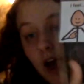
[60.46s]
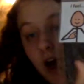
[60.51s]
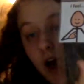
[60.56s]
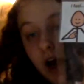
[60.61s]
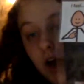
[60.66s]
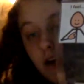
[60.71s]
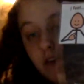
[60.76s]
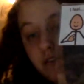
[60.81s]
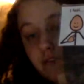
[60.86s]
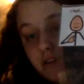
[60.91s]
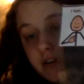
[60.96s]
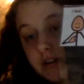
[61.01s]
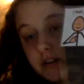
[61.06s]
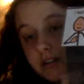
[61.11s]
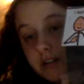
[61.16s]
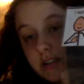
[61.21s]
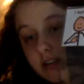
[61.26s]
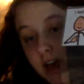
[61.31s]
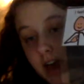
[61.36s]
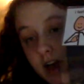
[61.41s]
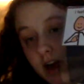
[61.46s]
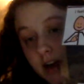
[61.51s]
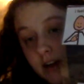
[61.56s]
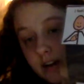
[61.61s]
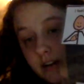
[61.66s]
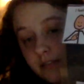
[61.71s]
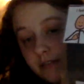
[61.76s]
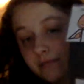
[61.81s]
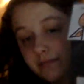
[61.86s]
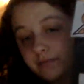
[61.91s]
I feel
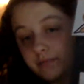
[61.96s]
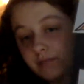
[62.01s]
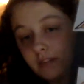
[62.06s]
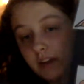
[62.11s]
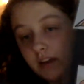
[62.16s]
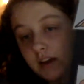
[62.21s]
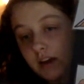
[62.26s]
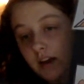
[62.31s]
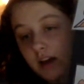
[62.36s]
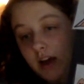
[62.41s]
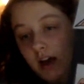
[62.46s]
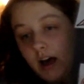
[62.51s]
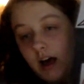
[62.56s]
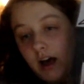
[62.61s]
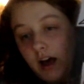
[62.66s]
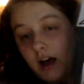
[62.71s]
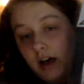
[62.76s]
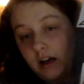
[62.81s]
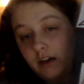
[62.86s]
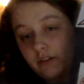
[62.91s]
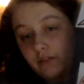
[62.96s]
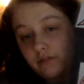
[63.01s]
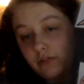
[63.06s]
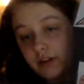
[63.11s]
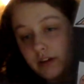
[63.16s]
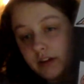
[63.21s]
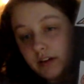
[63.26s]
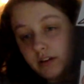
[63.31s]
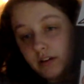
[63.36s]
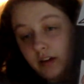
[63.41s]
sad, I
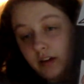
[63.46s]
feel